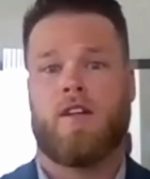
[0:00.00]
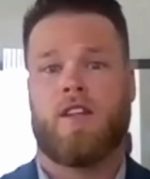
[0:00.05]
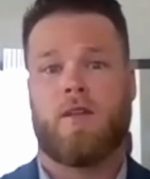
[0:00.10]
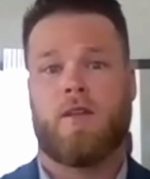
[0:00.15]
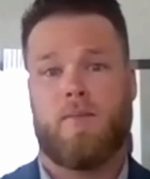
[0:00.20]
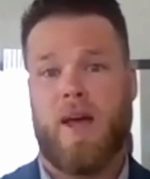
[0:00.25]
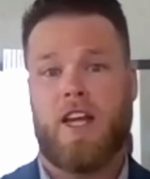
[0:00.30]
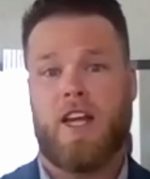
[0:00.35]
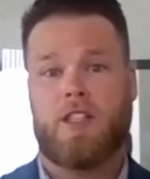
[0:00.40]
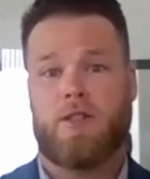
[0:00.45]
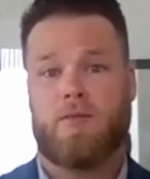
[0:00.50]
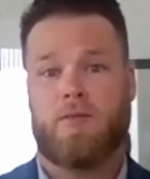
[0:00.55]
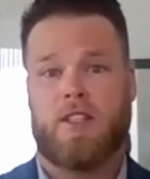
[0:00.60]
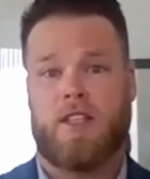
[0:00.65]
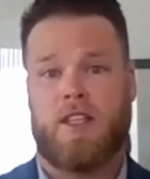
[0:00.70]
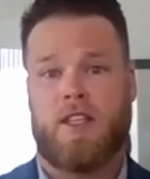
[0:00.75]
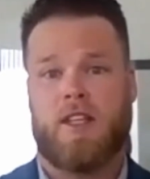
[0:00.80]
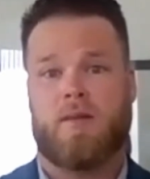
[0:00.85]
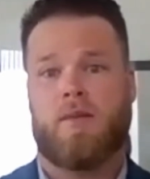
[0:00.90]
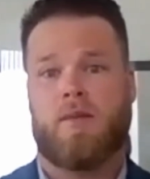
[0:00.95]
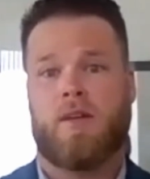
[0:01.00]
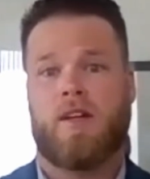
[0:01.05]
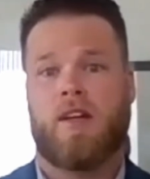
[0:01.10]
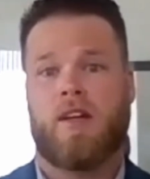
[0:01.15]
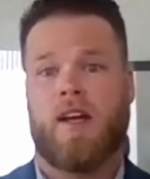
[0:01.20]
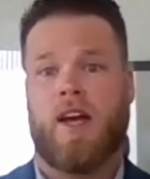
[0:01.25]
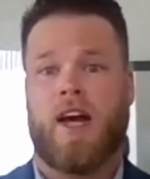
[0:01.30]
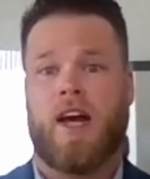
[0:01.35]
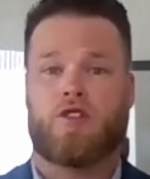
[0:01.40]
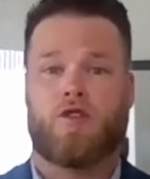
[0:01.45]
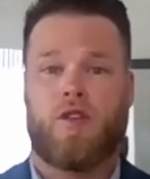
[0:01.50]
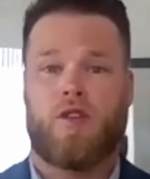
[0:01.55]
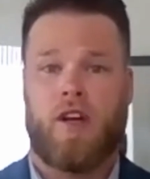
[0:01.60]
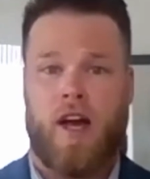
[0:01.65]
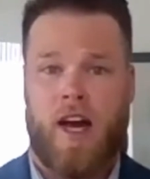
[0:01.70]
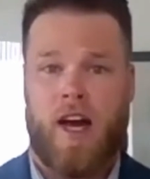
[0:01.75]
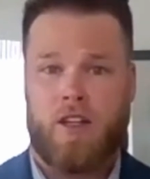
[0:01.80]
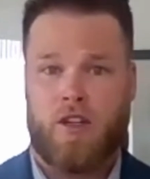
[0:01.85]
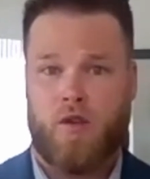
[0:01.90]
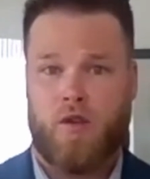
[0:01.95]
The management team
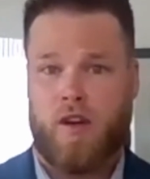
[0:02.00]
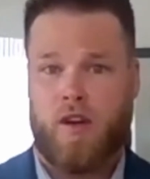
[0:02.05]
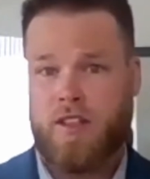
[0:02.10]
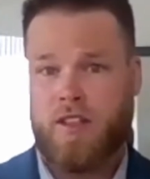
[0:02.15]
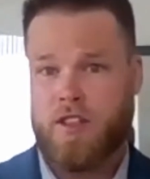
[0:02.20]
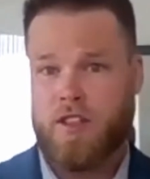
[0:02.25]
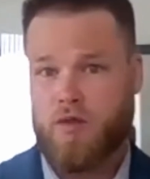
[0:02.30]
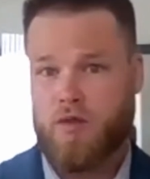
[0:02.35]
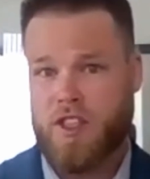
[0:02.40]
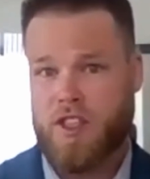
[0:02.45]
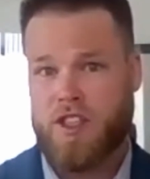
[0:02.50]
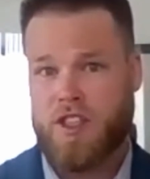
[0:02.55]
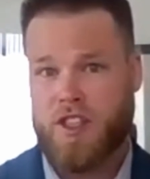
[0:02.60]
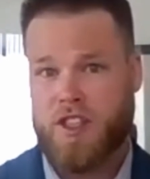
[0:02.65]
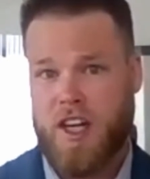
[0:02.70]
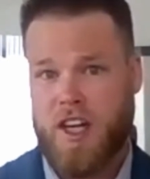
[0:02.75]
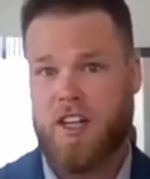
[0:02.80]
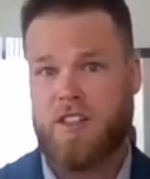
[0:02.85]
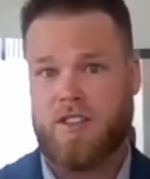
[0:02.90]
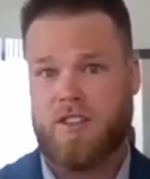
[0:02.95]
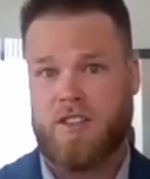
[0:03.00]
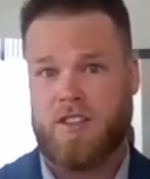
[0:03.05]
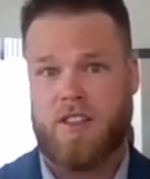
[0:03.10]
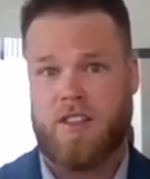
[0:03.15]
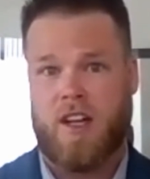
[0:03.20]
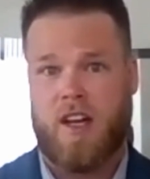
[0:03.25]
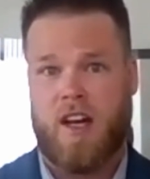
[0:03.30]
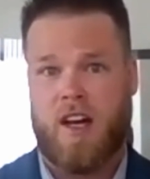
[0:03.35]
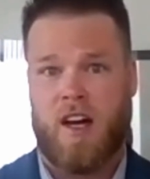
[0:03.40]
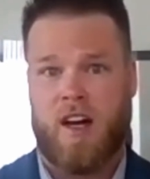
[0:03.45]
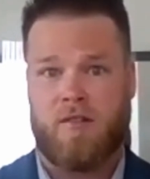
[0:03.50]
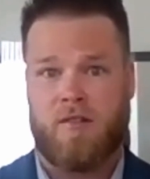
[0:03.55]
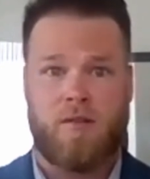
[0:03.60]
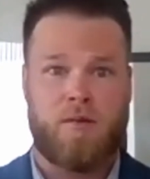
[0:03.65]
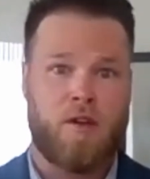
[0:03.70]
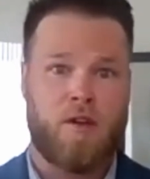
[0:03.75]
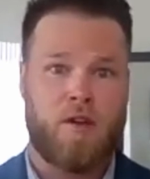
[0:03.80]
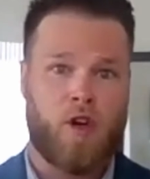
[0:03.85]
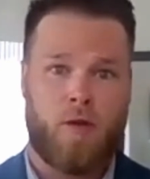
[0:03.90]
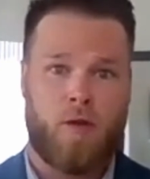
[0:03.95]
had to quickly switch gears
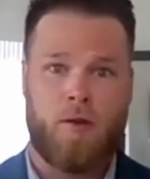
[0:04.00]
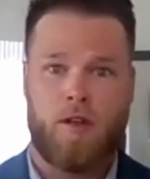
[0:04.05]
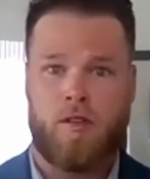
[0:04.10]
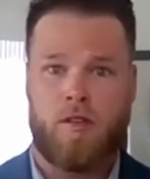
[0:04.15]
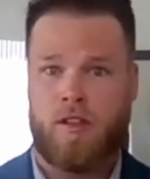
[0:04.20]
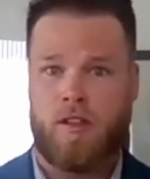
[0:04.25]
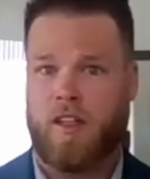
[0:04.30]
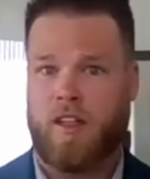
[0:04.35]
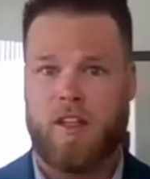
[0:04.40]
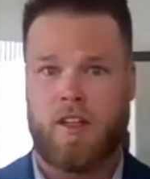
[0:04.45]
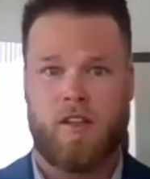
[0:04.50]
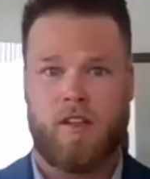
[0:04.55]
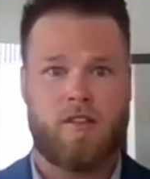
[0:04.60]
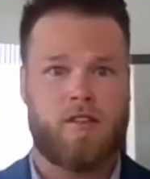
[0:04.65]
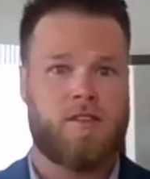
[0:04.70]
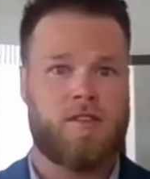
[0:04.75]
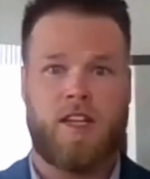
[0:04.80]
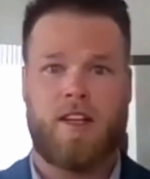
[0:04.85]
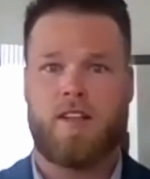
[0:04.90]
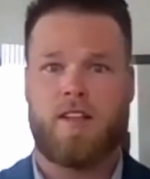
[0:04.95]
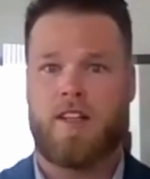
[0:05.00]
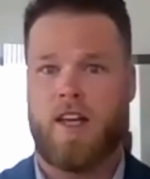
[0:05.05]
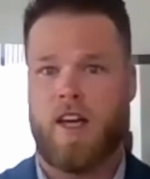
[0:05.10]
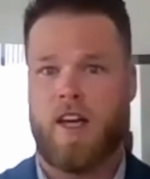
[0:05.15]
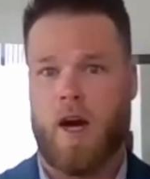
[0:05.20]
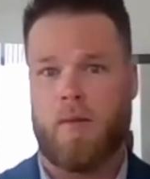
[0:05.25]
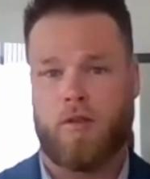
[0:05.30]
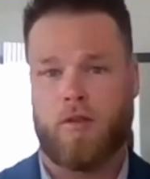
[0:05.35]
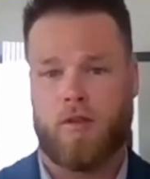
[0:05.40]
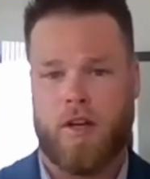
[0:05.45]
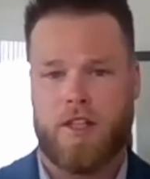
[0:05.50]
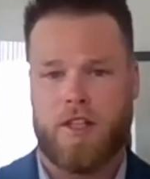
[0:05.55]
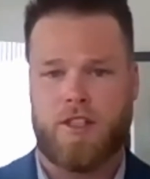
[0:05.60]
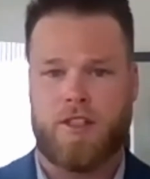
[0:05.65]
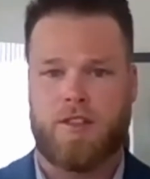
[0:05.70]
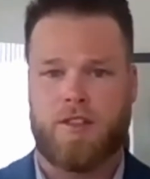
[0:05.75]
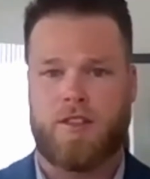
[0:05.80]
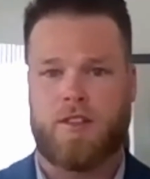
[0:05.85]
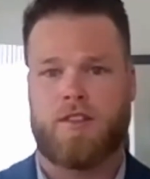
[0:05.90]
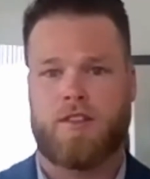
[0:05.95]
from the normal clinical day-to-day
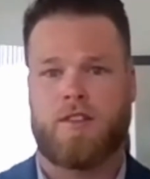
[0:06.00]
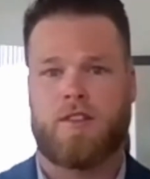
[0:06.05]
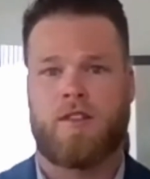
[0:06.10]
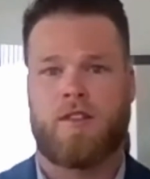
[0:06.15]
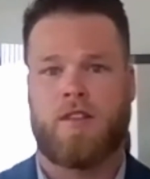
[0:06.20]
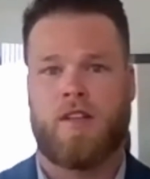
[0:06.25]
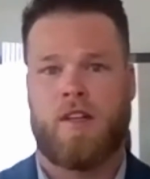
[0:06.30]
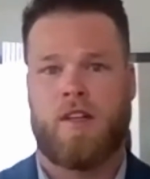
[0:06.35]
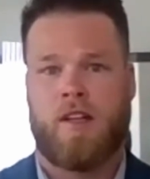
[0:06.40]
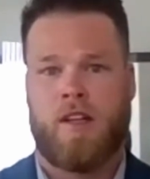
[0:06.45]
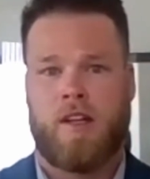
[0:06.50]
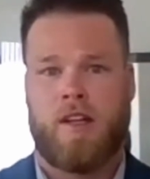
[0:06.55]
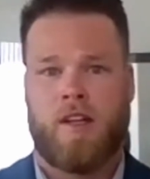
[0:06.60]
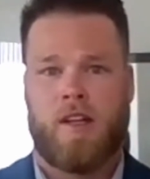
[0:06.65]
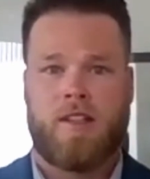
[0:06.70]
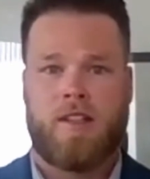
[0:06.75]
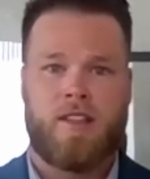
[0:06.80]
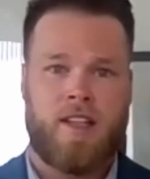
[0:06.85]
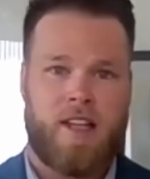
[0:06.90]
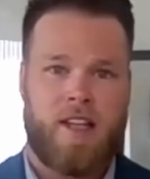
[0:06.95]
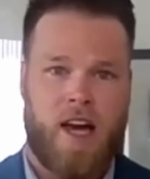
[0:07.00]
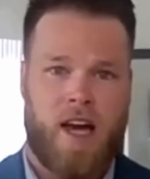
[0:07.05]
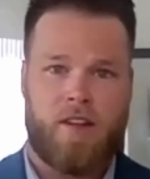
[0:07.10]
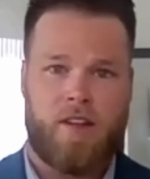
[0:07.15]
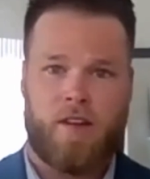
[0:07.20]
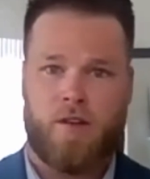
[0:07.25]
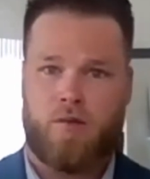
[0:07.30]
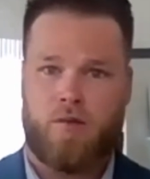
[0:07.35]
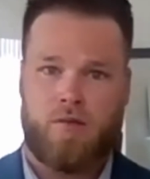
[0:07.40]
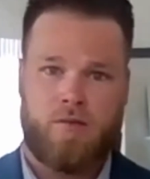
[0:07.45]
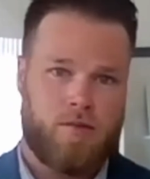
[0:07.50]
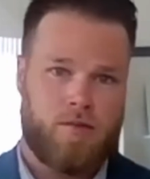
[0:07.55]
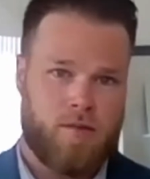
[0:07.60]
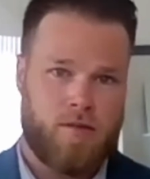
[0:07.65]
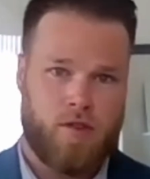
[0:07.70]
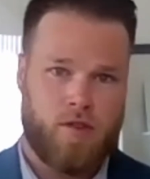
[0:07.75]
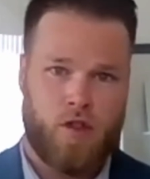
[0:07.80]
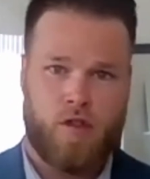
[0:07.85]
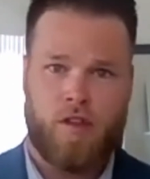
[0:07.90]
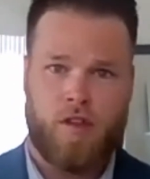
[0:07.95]
operations. Together,
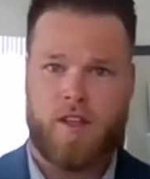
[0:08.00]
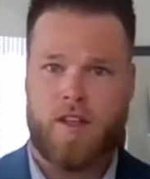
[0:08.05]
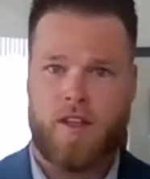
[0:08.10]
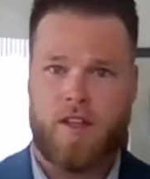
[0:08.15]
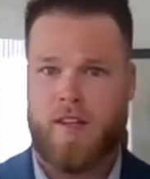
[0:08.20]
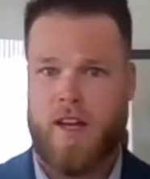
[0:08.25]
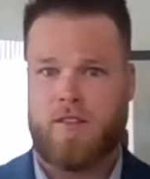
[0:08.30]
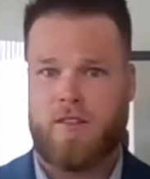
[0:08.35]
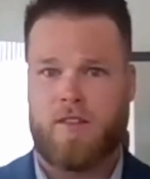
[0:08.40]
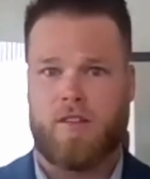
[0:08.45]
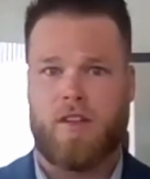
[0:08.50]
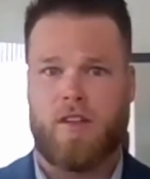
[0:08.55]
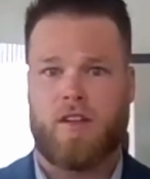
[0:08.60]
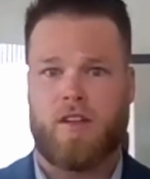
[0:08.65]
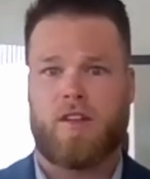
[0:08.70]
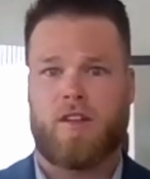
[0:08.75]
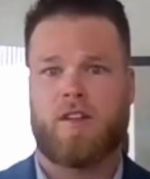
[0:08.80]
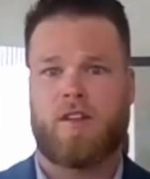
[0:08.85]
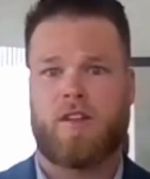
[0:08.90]
Newlook and Dentallook